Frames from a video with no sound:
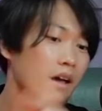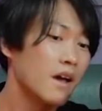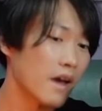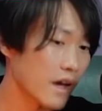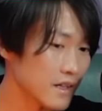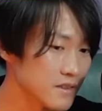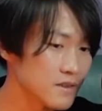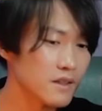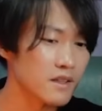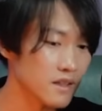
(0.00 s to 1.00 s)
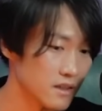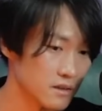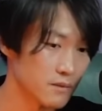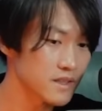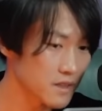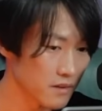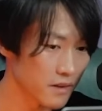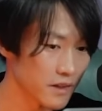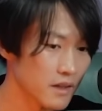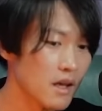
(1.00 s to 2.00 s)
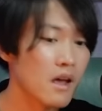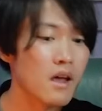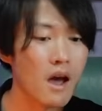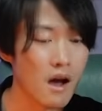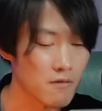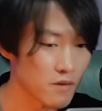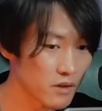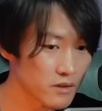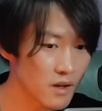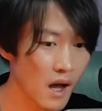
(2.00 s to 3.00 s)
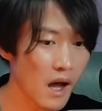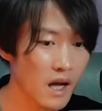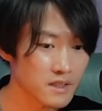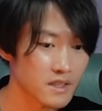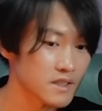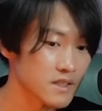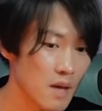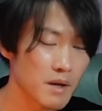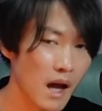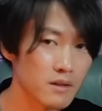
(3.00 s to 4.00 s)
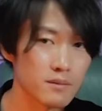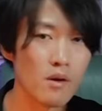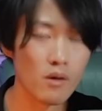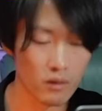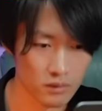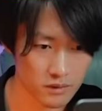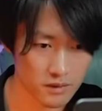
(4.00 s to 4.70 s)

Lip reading: And, interestingly, Harold had the same kind of horn.